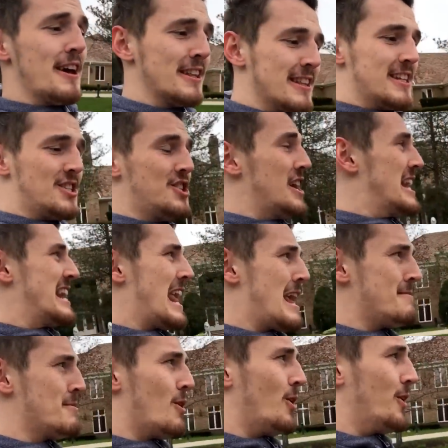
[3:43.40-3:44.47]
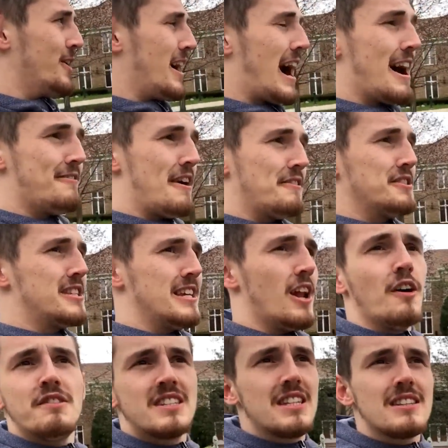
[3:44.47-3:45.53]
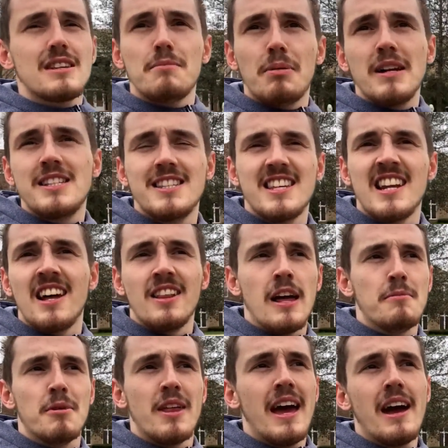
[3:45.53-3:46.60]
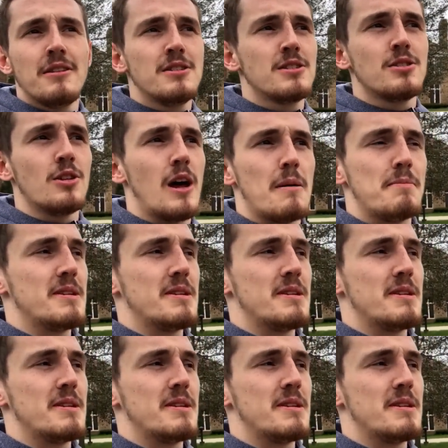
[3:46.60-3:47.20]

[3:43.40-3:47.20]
and legit neighbourhood I've ever seen. Obviously there's like places in L A, but the houses are like